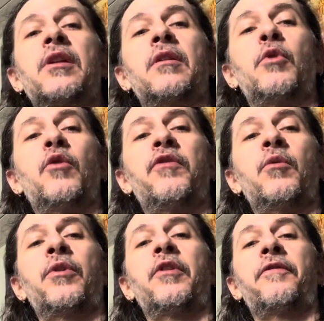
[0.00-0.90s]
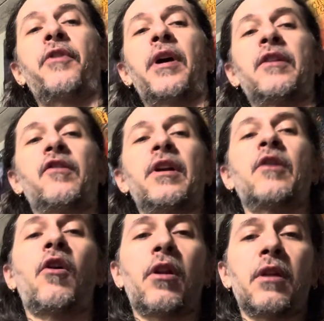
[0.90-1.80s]
the movie with your friends, and
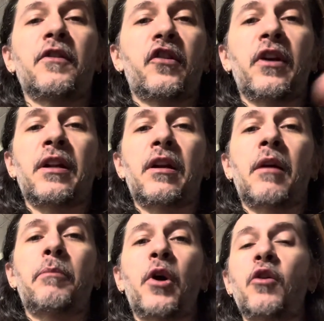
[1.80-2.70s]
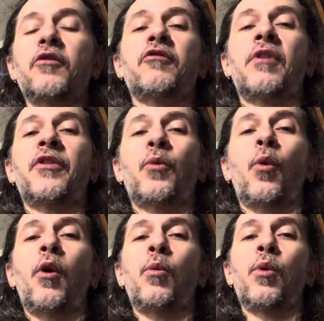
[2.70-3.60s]
all of a sudden a poster on the
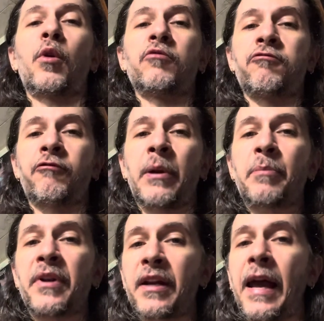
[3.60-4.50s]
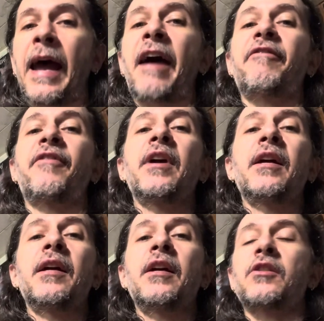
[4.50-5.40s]
wall will rip in half
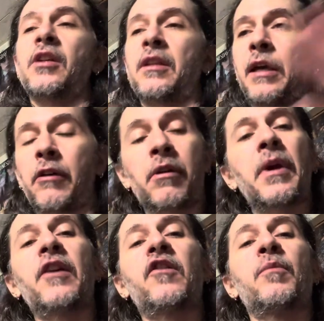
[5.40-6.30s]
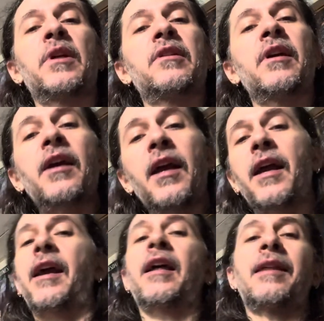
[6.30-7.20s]
to their amazement,
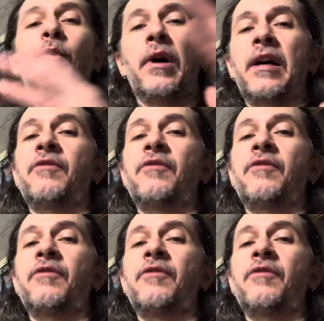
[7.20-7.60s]
and they will have